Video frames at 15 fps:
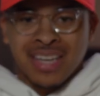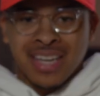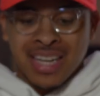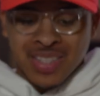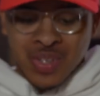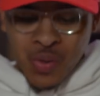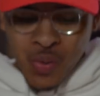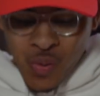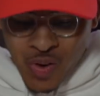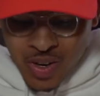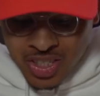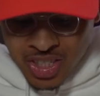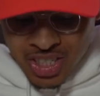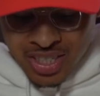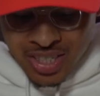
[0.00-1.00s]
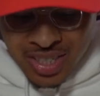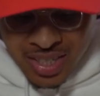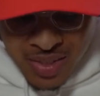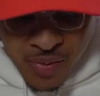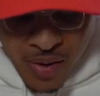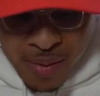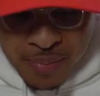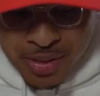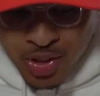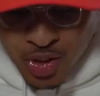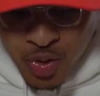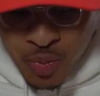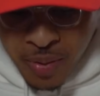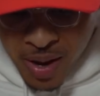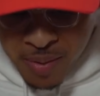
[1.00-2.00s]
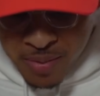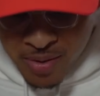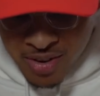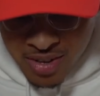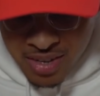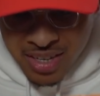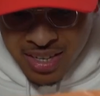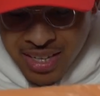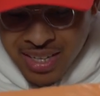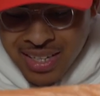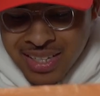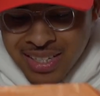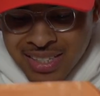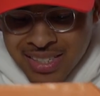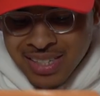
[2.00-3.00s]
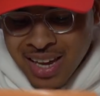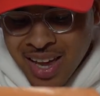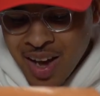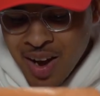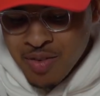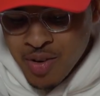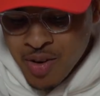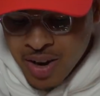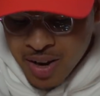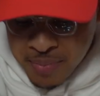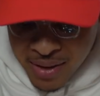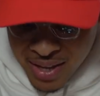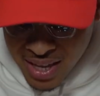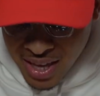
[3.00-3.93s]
Got the orange wrapping shoe paper to cover up